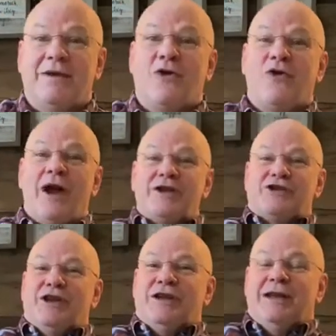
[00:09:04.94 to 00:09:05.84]

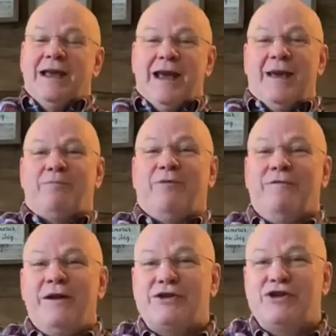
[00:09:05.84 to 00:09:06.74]
Christ had
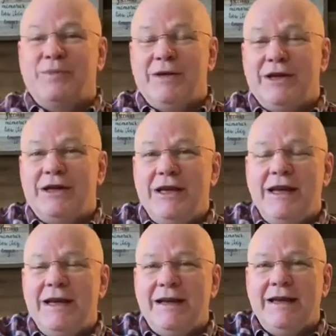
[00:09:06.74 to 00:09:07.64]
professed to be a
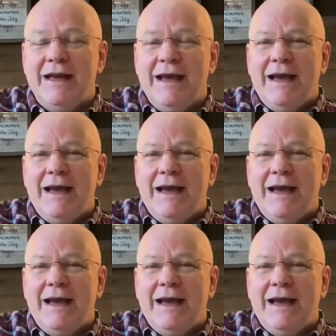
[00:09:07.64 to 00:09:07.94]
king,